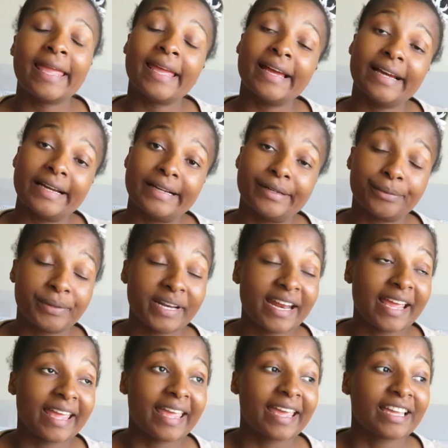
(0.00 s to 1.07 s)
yeah, when
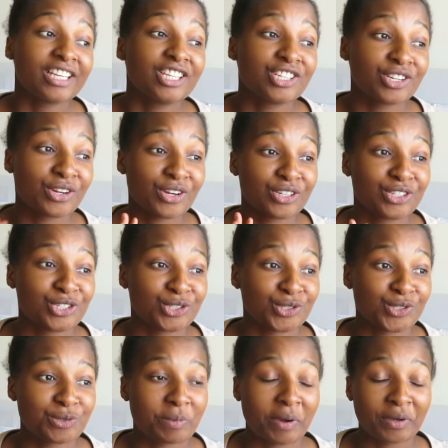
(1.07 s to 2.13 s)
I get to go to
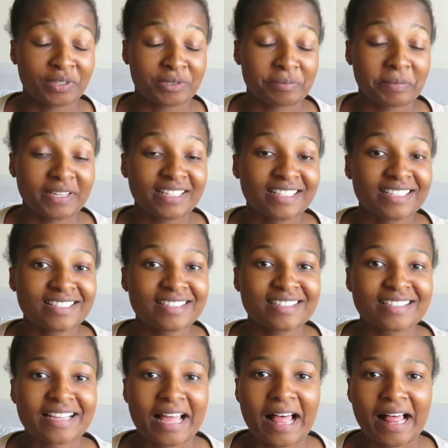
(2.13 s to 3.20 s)
Super Cosmetics,
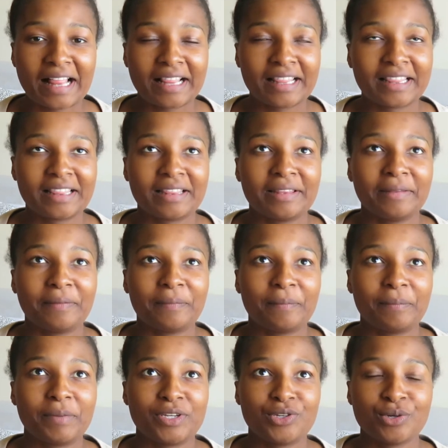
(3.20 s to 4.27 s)
I'll
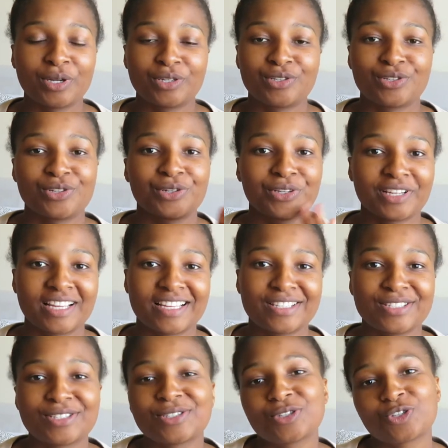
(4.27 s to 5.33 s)
be sure to show you
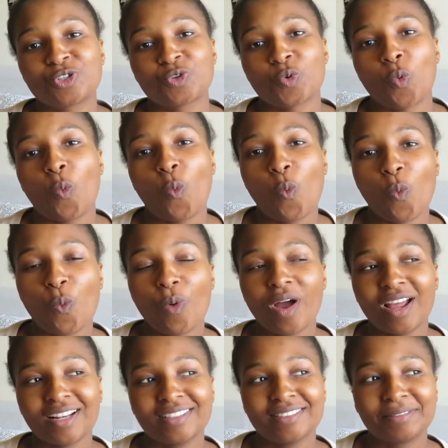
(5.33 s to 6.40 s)
guys
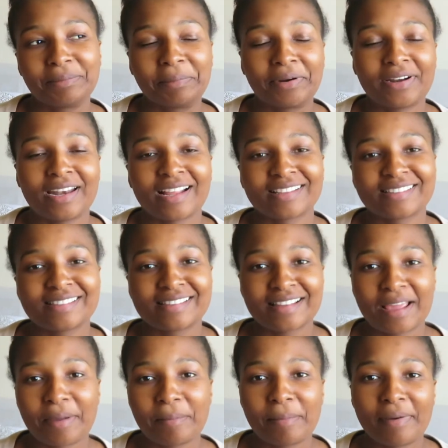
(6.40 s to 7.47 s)
what products
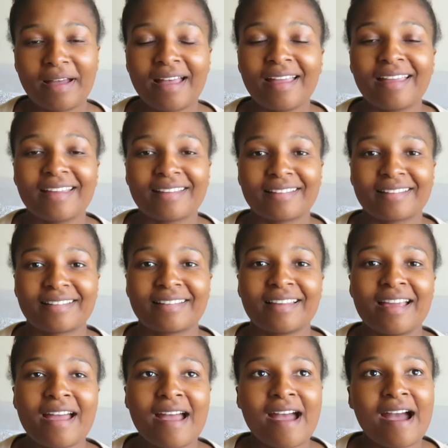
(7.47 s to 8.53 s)
I buy and
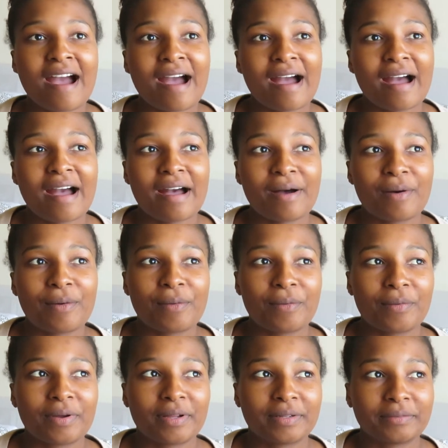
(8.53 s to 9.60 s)

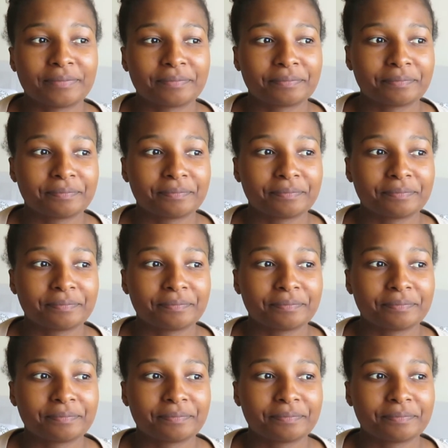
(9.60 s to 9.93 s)
how